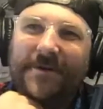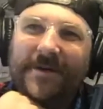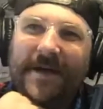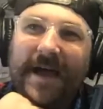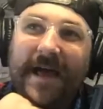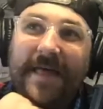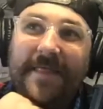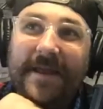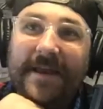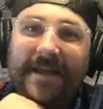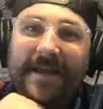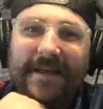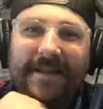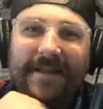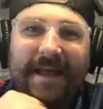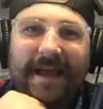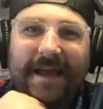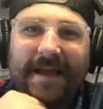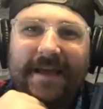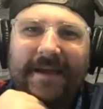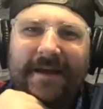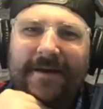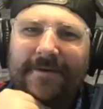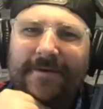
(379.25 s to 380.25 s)
And then it
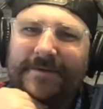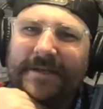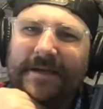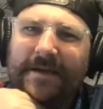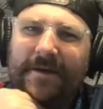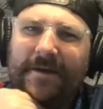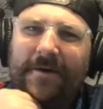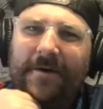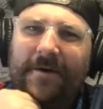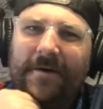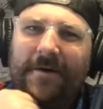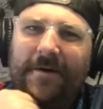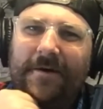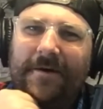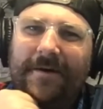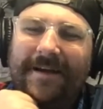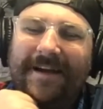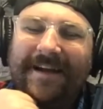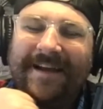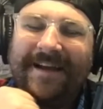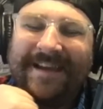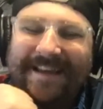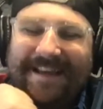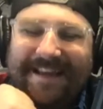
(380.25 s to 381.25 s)
like I was like,
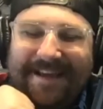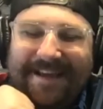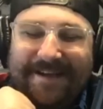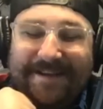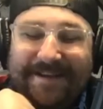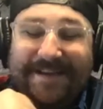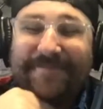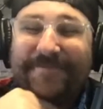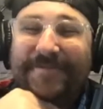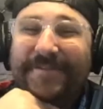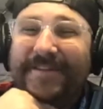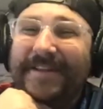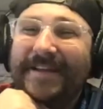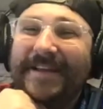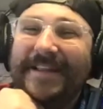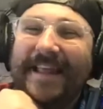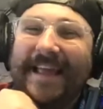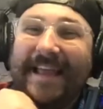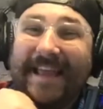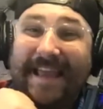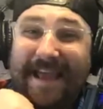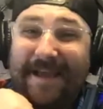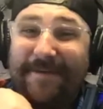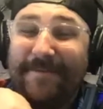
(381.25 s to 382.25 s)
it definitely
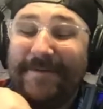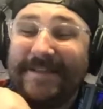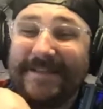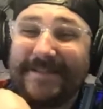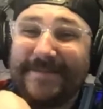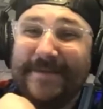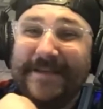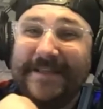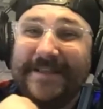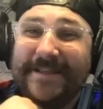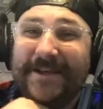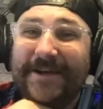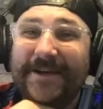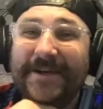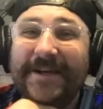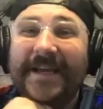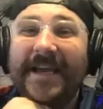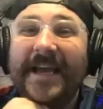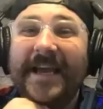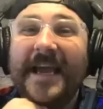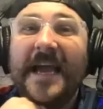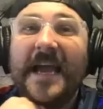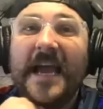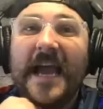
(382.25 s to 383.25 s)
like gave me this mean look,
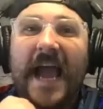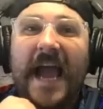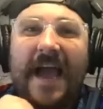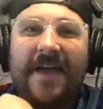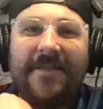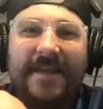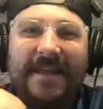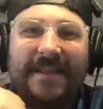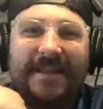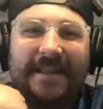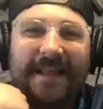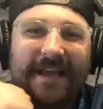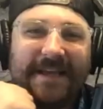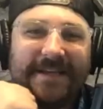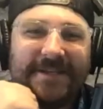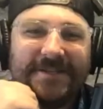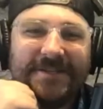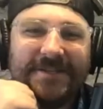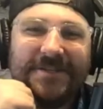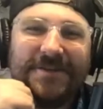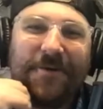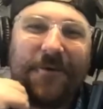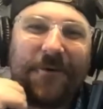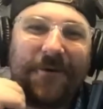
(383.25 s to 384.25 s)
and then like
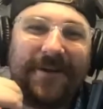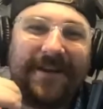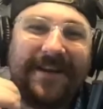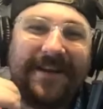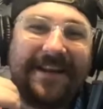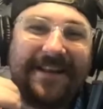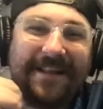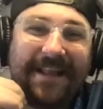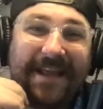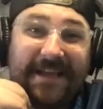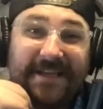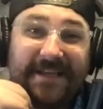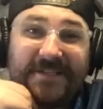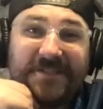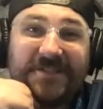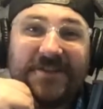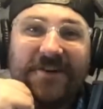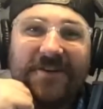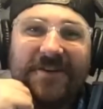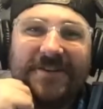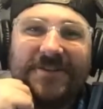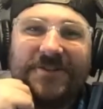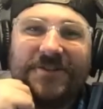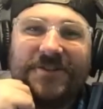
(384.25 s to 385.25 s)
snorted and like
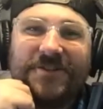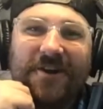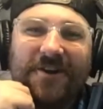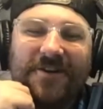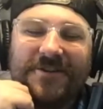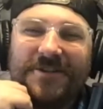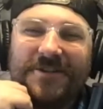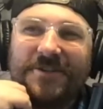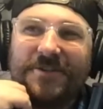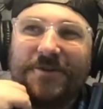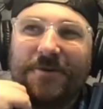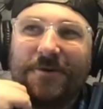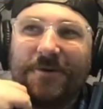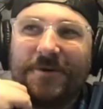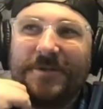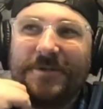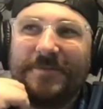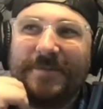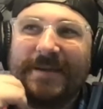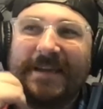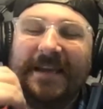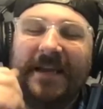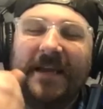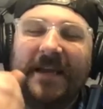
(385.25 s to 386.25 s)
started charging towards
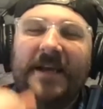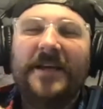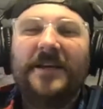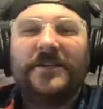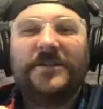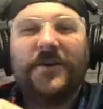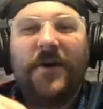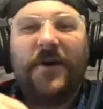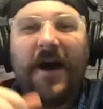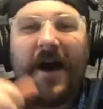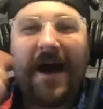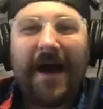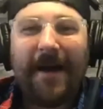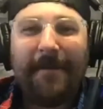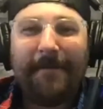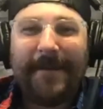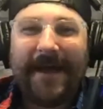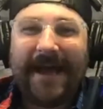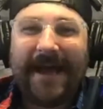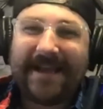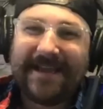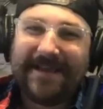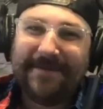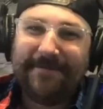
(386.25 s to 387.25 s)
me. So I hopped
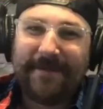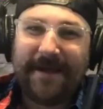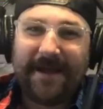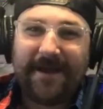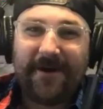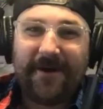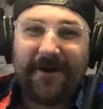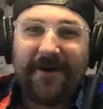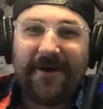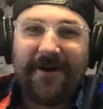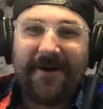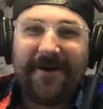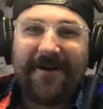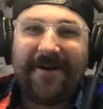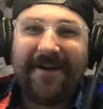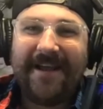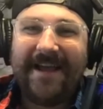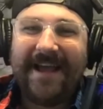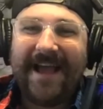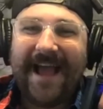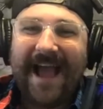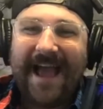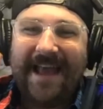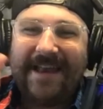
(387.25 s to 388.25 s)
back in my car,
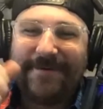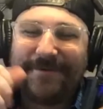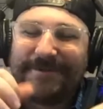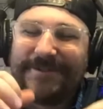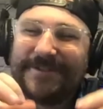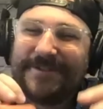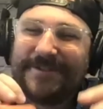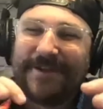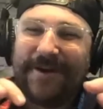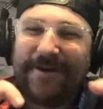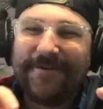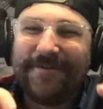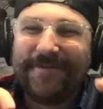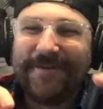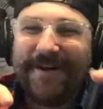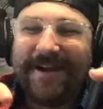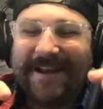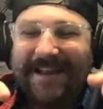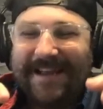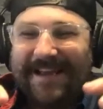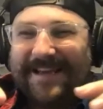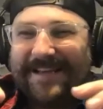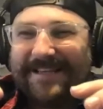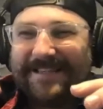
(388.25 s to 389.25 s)
and it was so
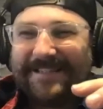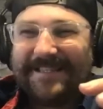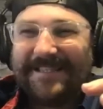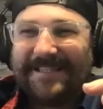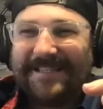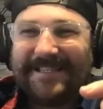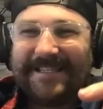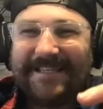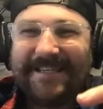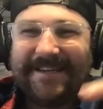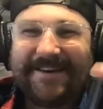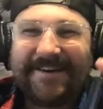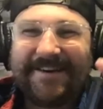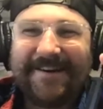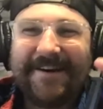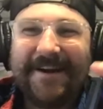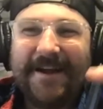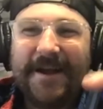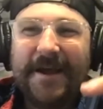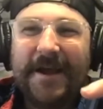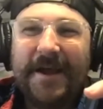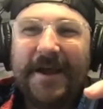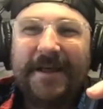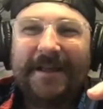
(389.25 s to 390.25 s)
funny because the deer
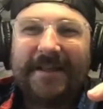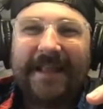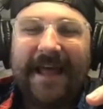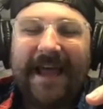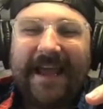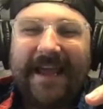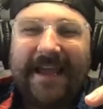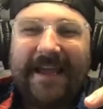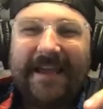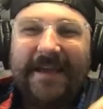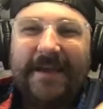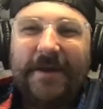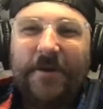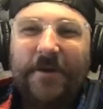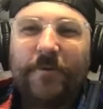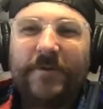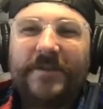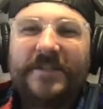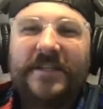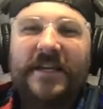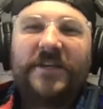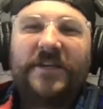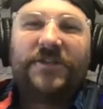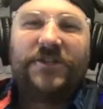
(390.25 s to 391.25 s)
like
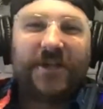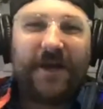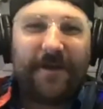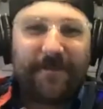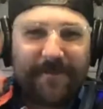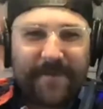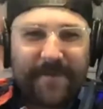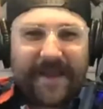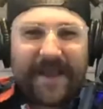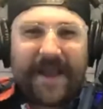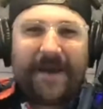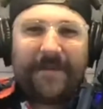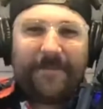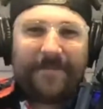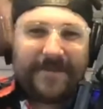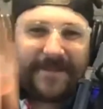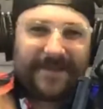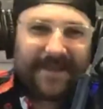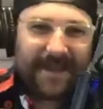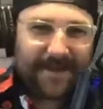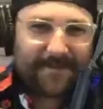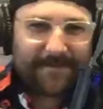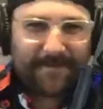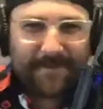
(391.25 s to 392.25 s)
was like jumping up and
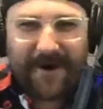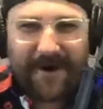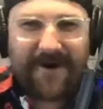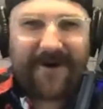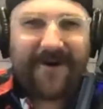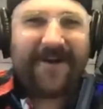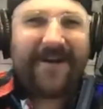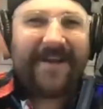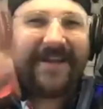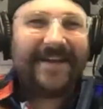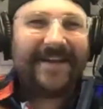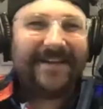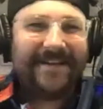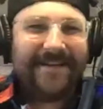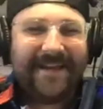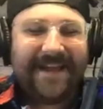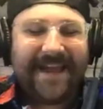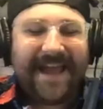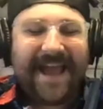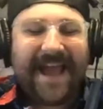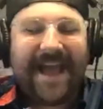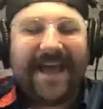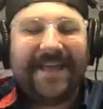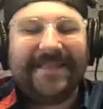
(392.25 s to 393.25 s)
like pawing
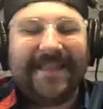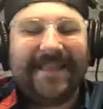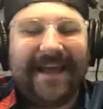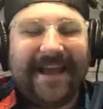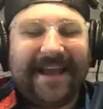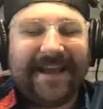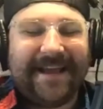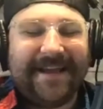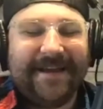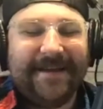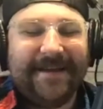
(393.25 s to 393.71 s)
and like